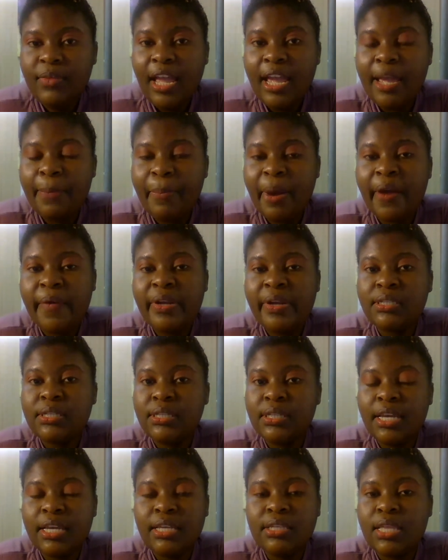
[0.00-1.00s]
her parents
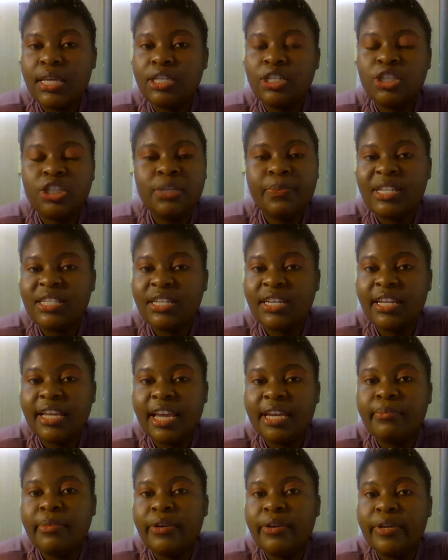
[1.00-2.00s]
says that she mustn't
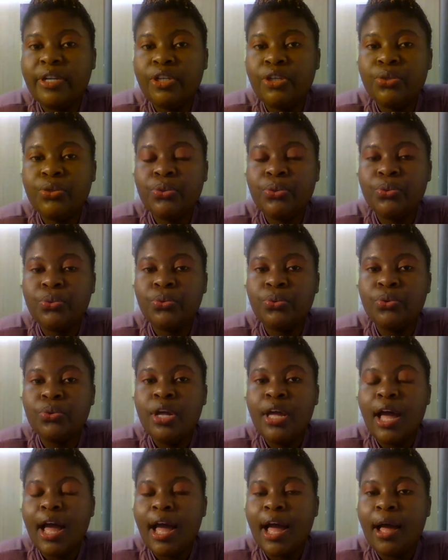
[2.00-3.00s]
get married to
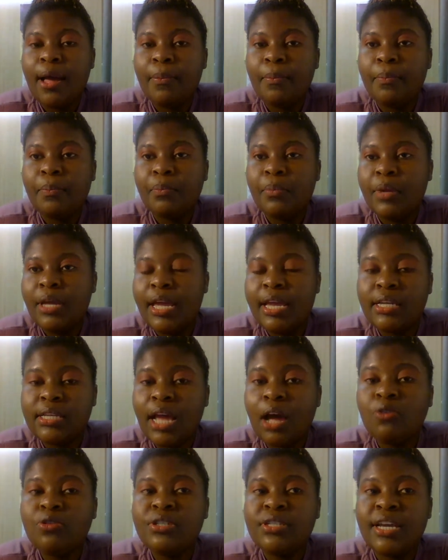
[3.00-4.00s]
um, an
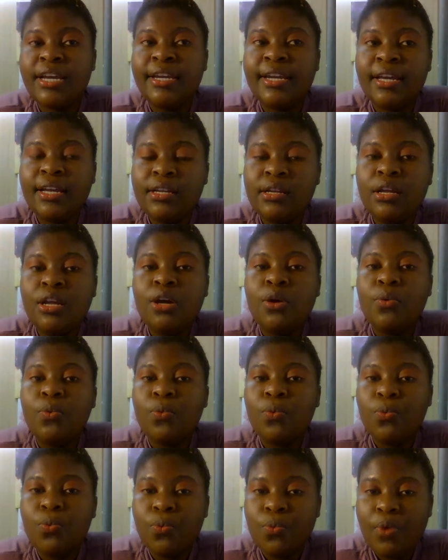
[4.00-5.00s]
outsider
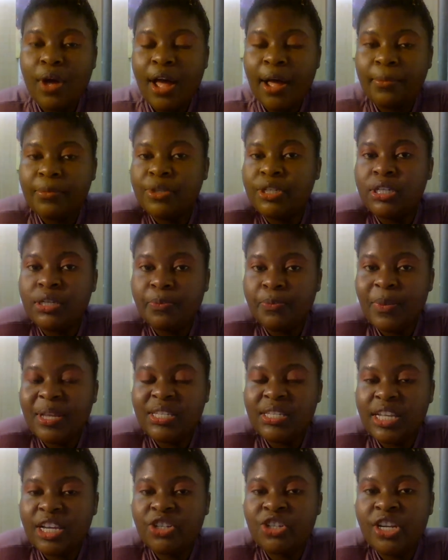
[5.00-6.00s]
um, she
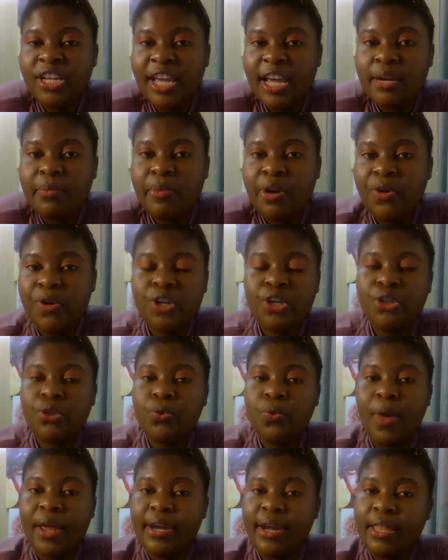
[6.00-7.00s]
must actually get married
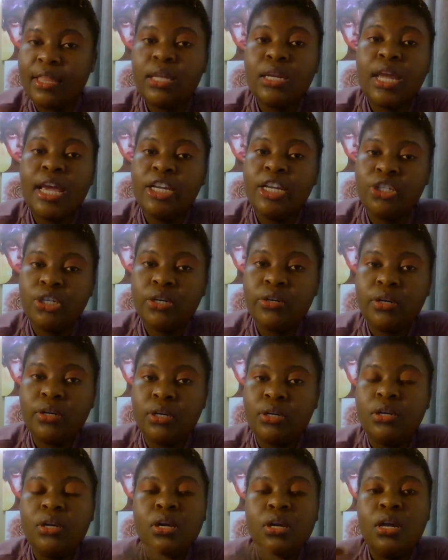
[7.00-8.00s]
to another
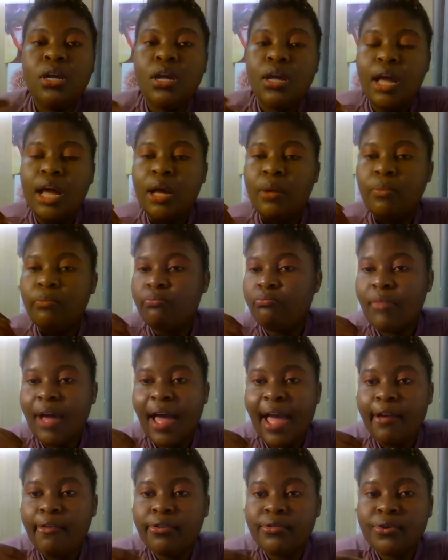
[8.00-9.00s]
Nigerian. Um,
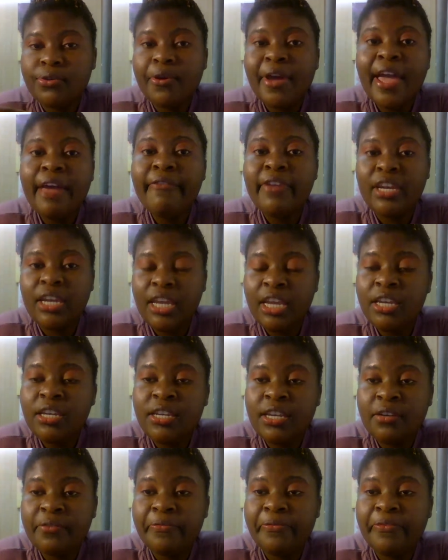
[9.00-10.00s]
I also have an
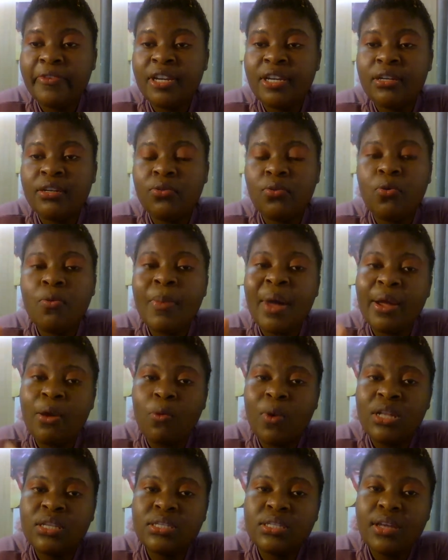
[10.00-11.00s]
Indian friend whom I
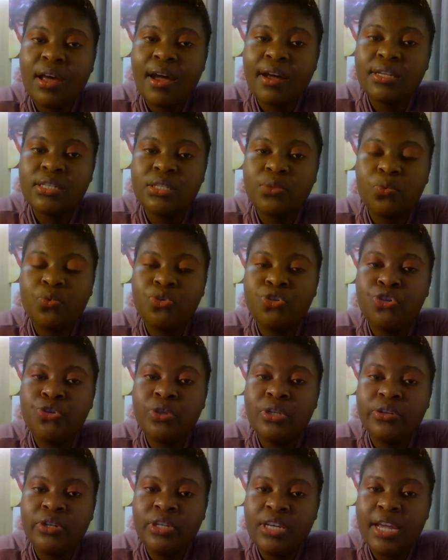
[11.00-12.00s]
once asked, Would you
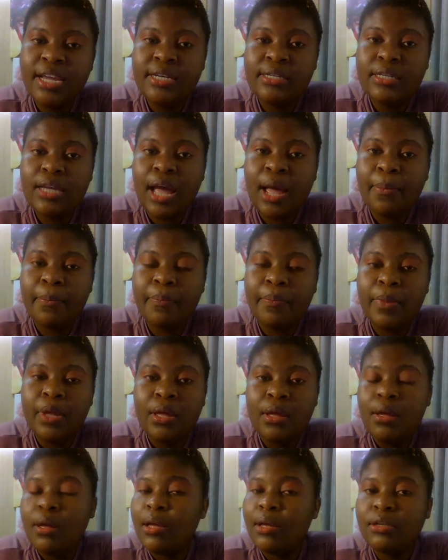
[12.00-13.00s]
date um,
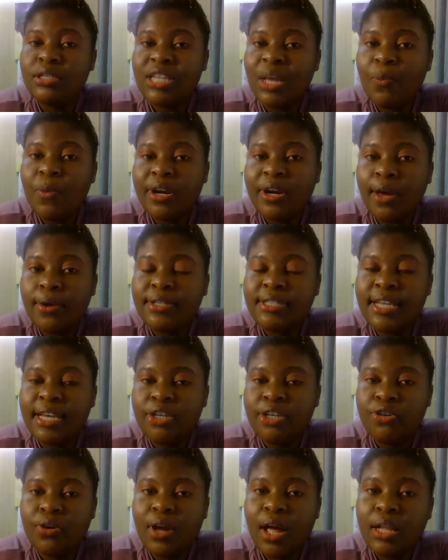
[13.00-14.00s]
someone
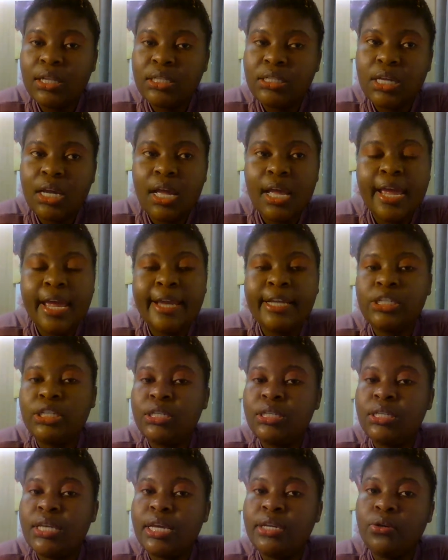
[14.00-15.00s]
outside your culture? And she
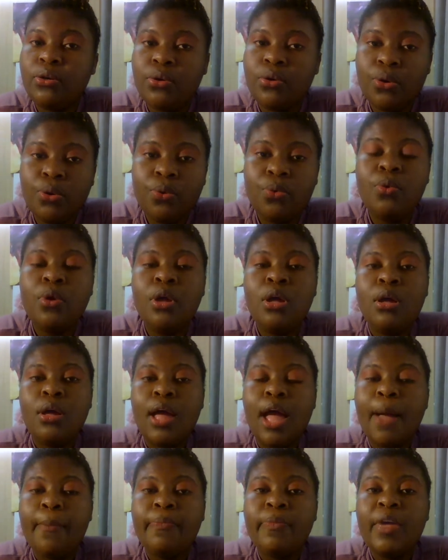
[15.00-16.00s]
said no.
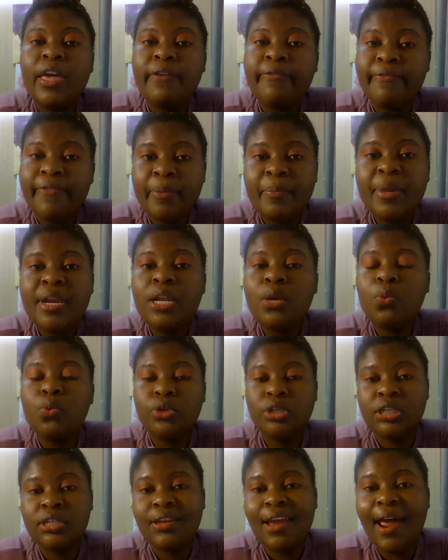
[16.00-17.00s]
Um, her family
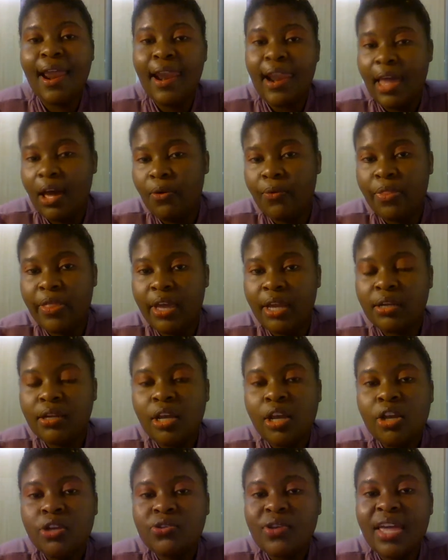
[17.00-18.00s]
wouldn't allow that.
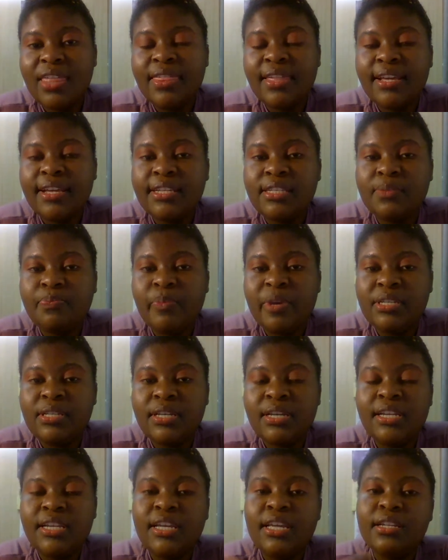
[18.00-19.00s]
So I think it's
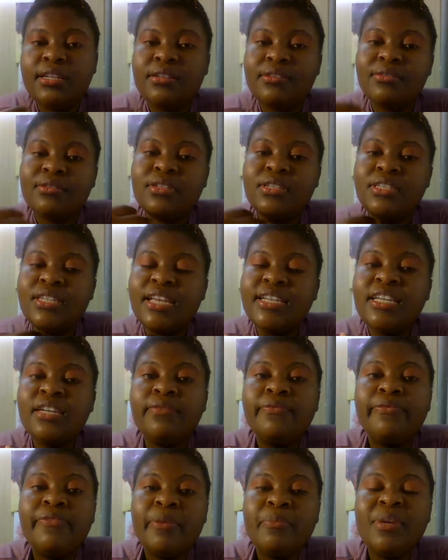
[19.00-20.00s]
basically
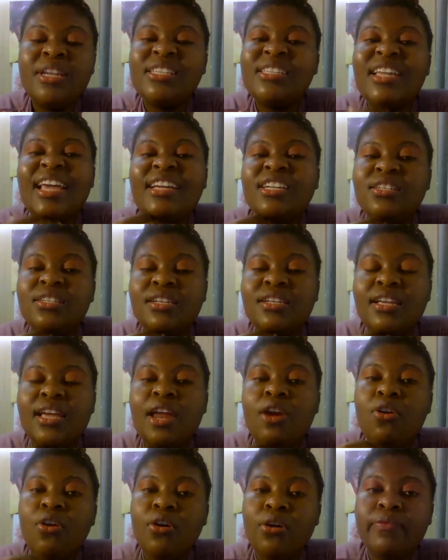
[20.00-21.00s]
certain families, actually,
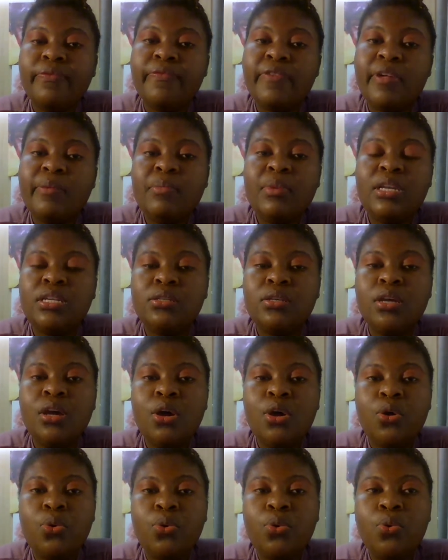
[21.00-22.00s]
a lot of families
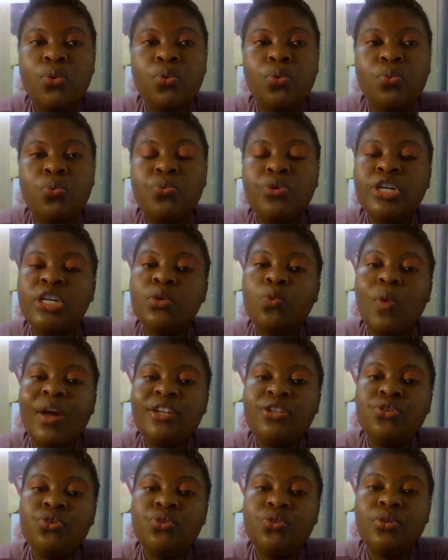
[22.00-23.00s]
who wouldn't
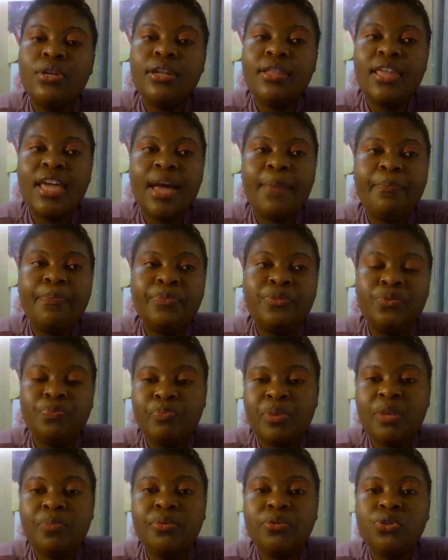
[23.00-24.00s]
want their
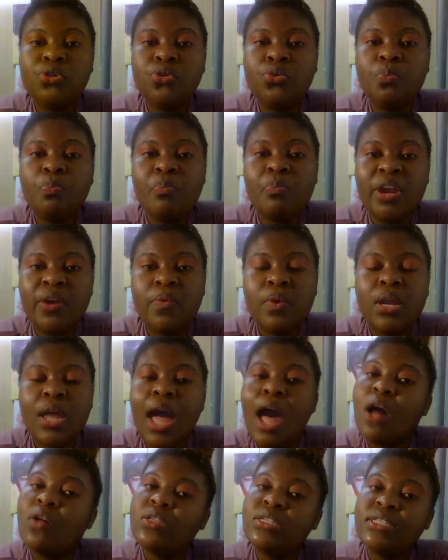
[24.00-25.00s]
people to marry
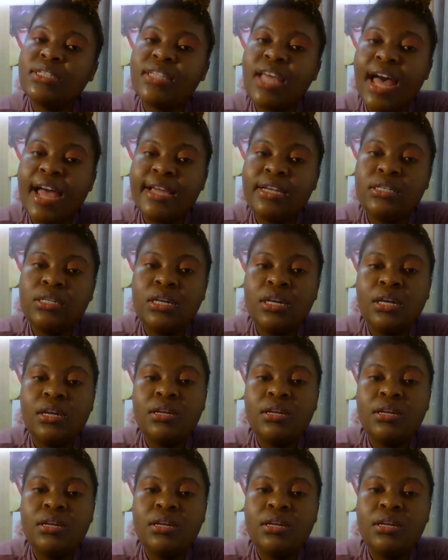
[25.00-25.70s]
outside